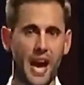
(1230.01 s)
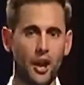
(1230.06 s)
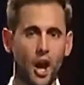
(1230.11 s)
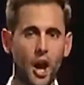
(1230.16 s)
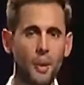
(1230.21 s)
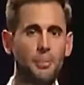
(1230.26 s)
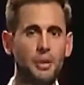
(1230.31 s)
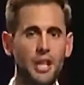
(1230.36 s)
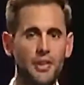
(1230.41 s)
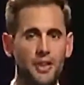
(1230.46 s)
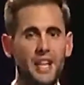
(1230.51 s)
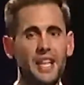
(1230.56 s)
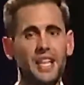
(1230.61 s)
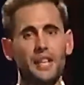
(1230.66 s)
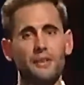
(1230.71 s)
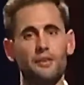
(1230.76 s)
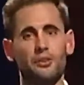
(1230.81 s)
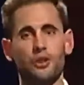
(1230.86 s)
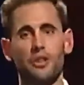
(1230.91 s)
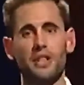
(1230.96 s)
And I believe He
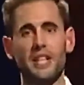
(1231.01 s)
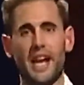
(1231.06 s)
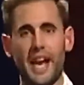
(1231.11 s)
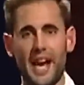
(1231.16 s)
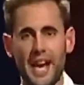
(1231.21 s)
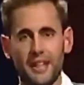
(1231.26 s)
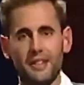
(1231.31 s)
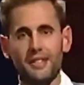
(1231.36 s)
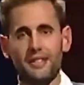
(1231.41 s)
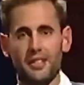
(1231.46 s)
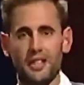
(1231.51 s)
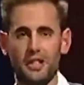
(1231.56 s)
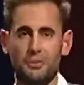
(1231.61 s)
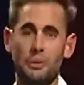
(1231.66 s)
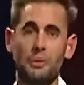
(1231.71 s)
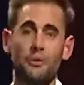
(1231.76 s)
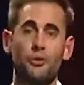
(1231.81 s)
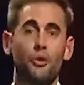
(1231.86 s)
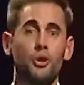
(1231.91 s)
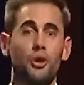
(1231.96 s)
gives you the
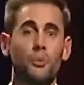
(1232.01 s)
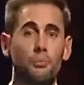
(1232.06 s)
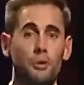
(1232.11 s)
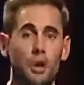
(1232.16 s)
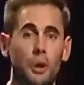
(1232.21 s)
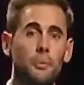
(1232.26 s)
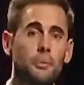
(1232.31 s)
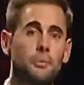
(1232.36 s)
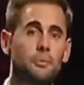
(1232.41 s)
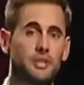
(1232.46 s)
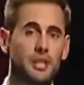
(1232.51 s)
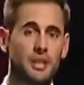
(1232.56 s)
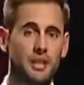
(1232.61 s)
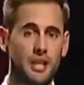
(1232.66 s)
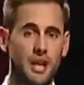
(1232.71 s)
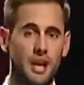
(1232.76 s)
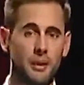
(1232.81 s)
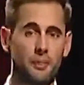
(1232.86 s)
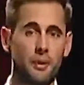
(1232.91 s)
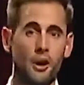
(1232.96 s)
answers before the problems
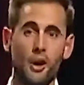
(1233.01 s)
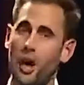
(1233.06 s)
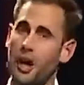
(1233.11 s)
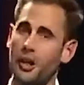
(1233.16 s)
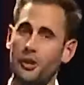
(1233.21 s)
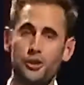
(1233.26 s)
can come.